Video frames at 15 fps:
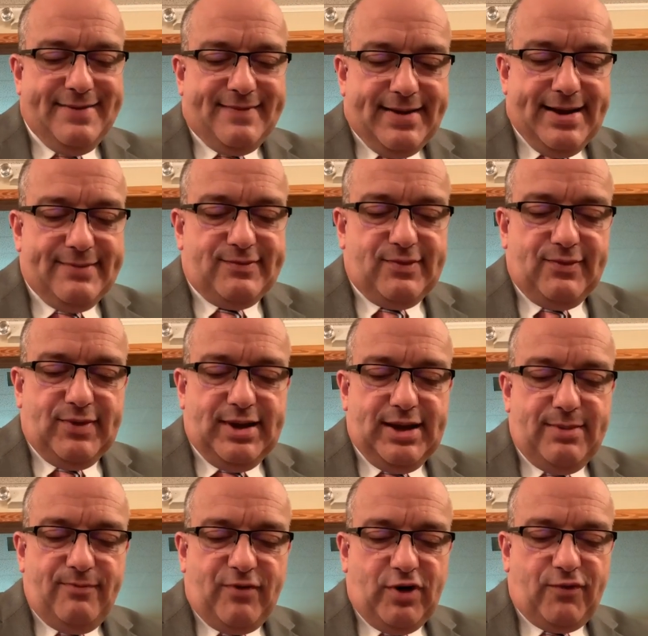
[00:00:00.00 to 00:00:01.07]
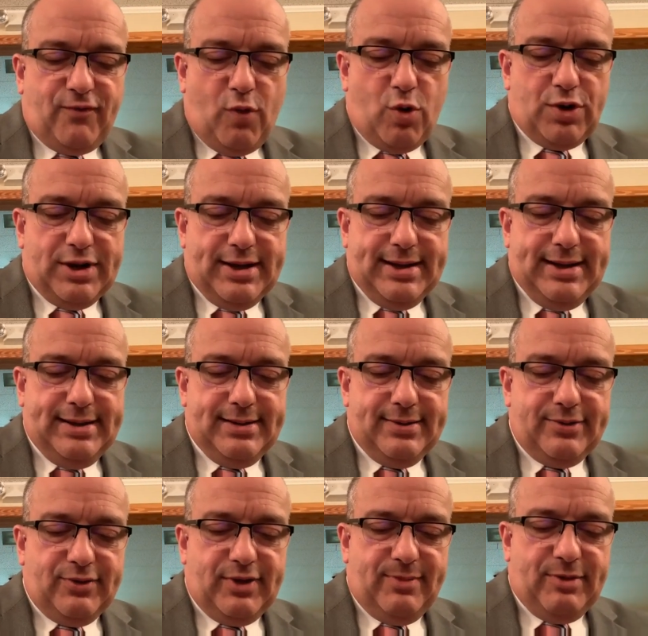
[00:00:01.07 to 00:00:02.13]
He says to them, verse
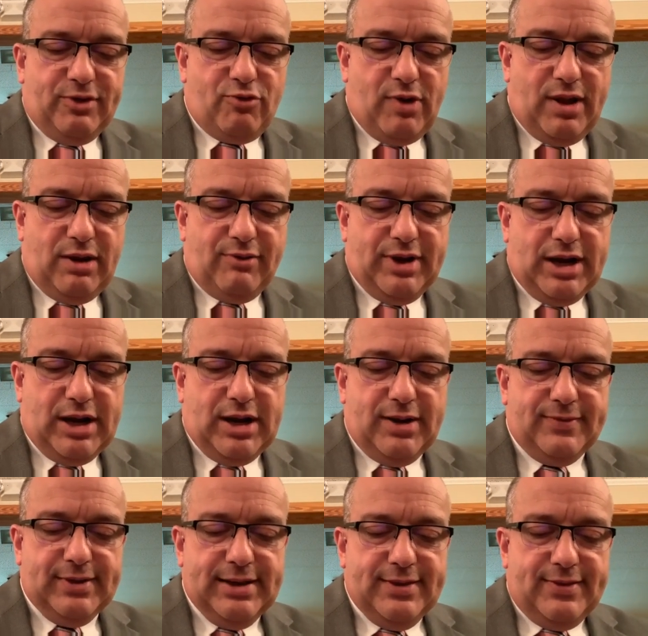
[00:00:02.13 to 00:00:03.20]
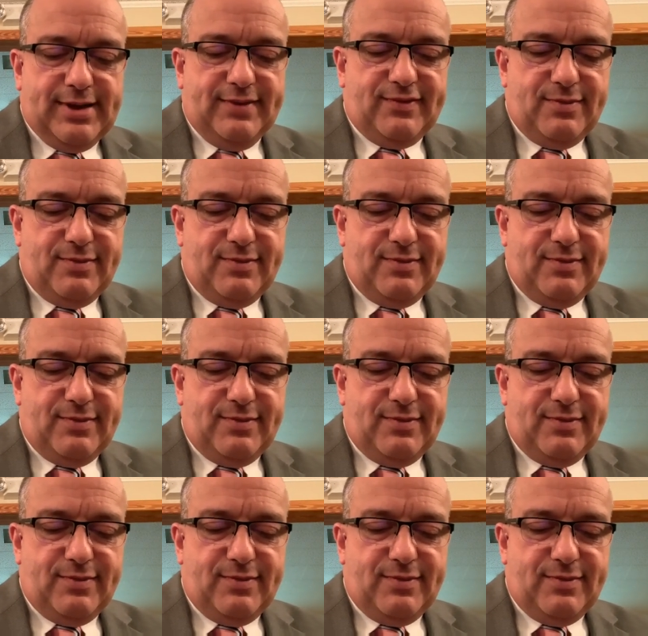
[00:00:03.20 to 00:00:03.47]
14, to them that dwell on the earth,